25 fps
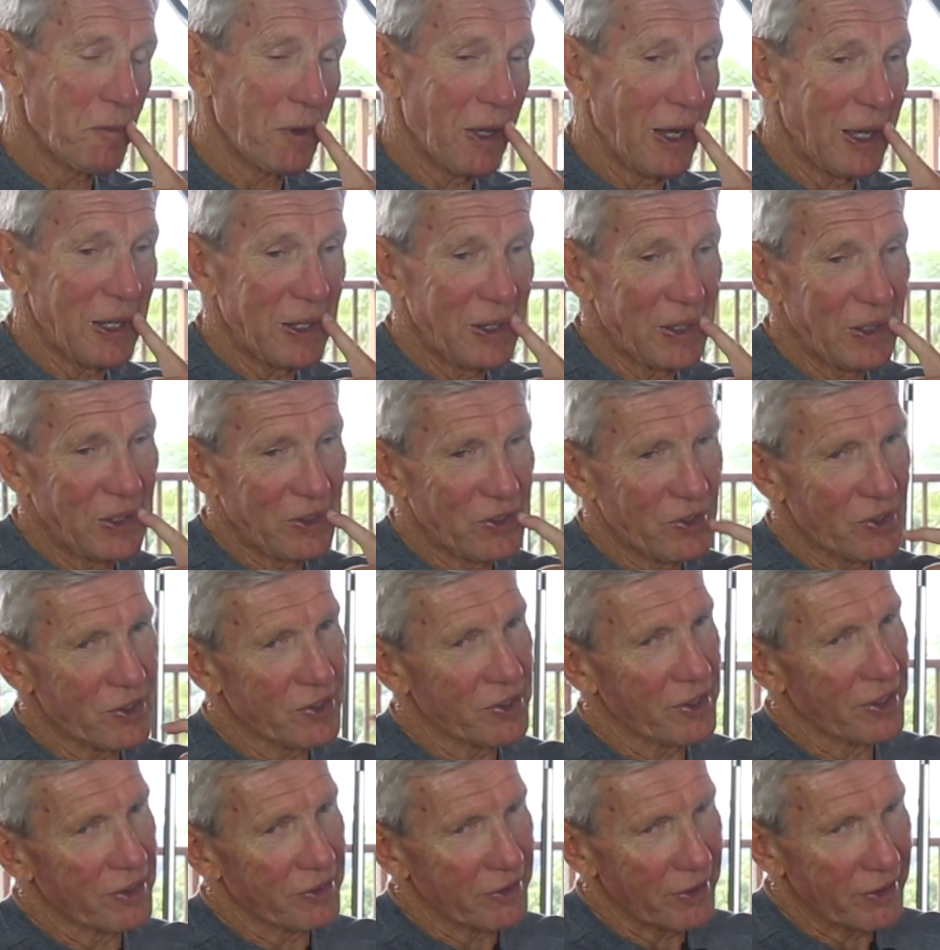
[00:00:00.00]
I think
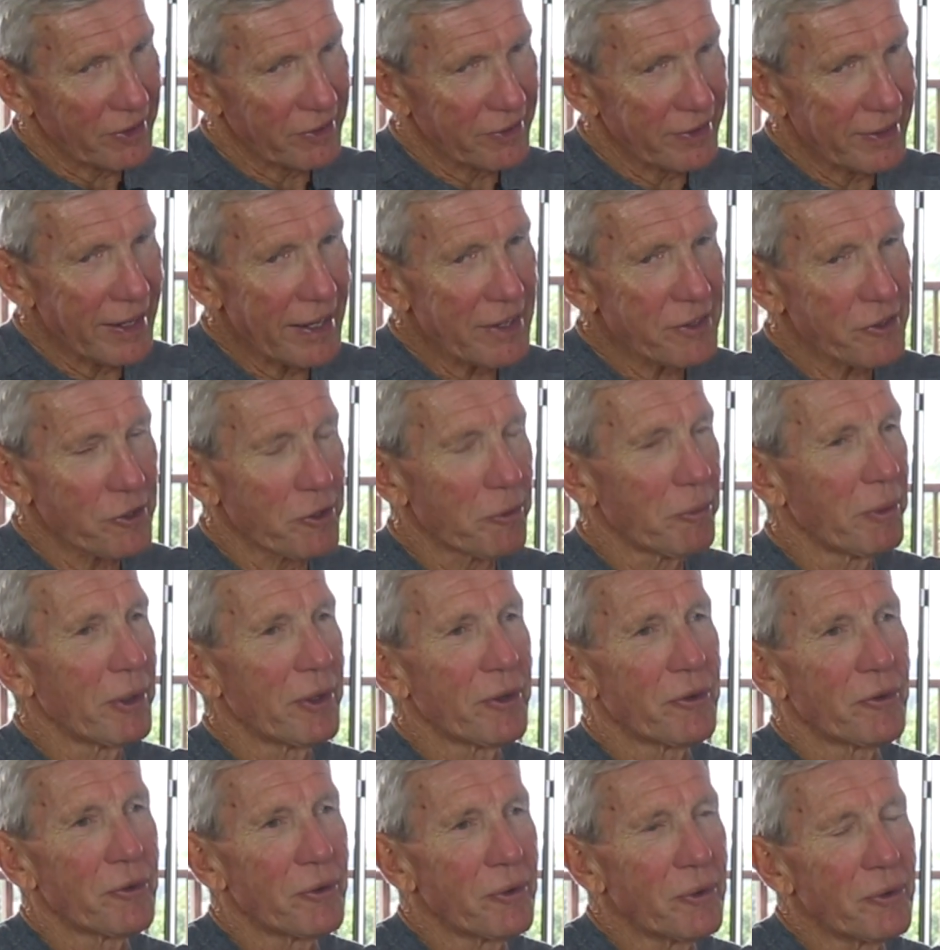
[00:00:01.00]
just it's a
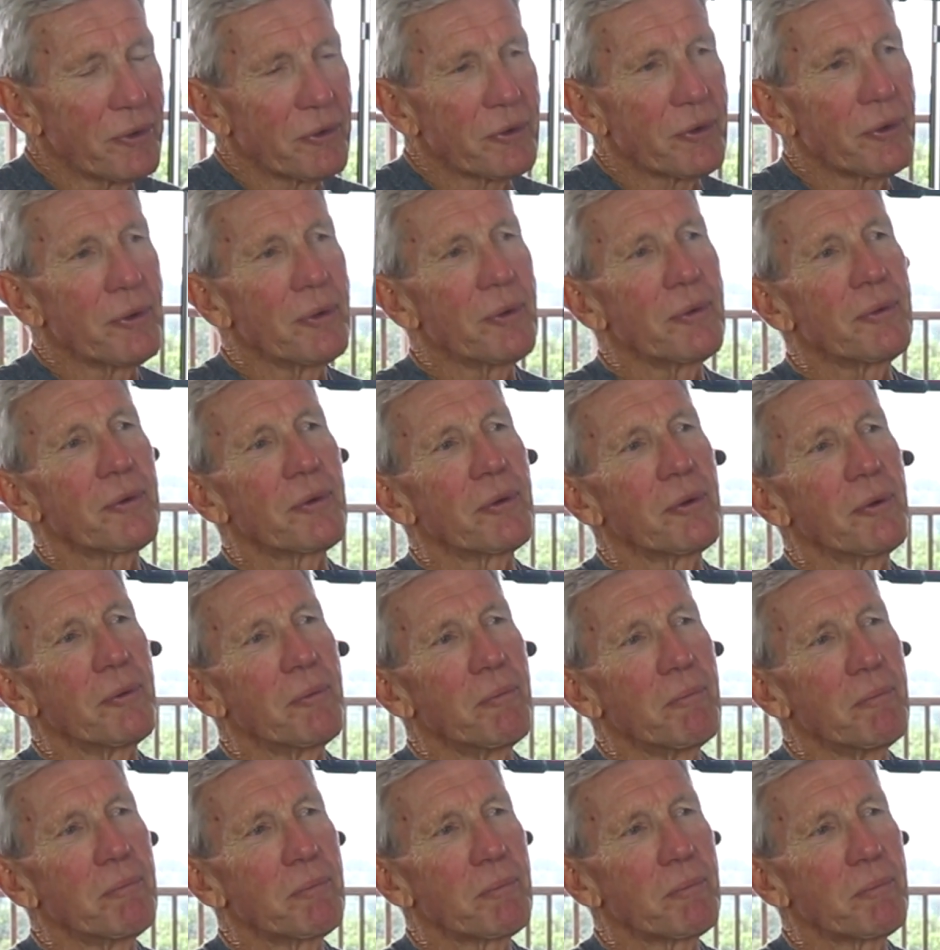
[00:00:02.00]
testament to